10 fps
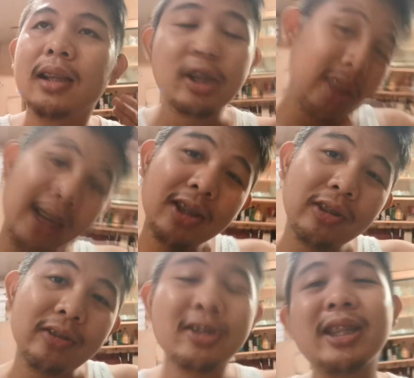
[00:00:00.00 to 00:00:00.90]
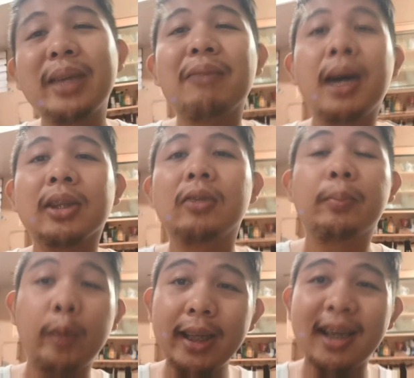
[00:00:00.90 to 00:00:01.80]
Shout out to Rosaline
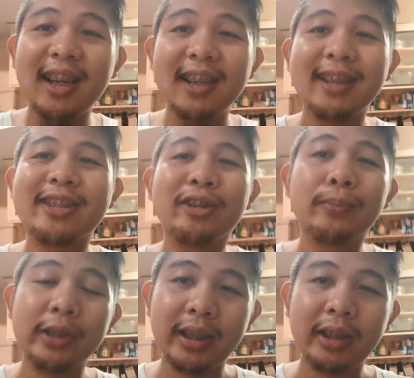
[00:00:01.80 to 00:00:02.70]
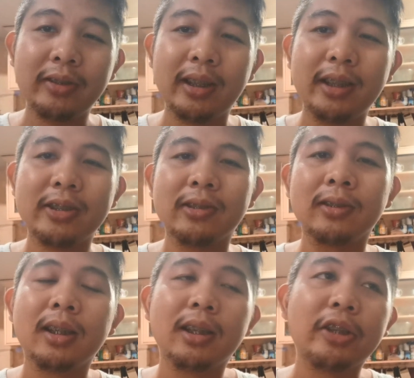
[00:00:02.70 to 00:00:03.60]
Abato-Ripuela. It's her birthday today. So,
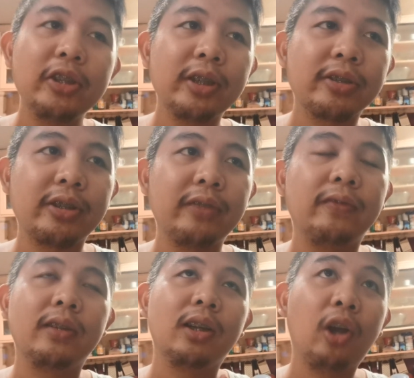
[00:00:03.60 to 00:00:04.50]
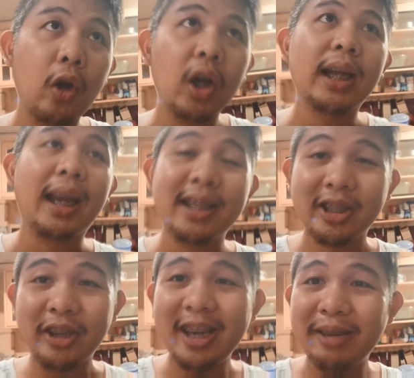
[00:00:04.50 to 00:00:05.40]
yun yung i-serve ko na
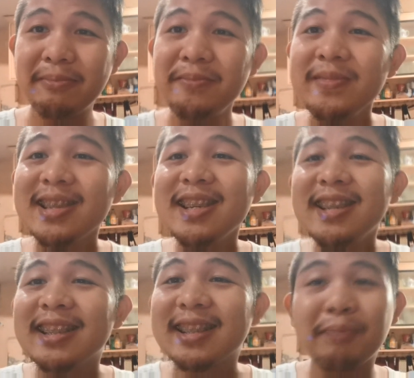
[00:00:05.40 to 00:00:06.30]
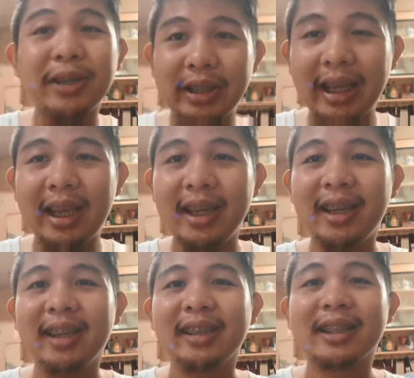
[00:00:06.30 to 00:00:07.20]
ice cream sa
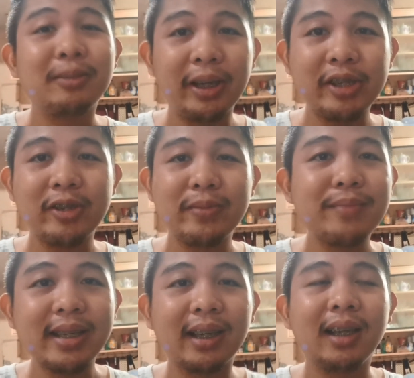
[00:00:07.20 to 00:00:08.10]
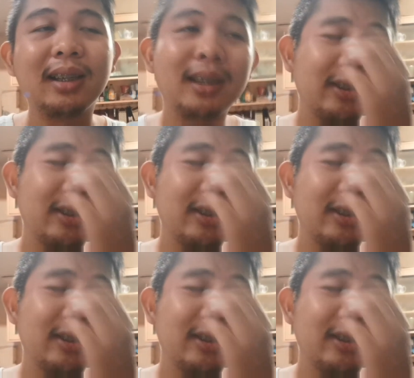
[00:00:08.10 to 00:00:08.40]
birthday celebration mamaya.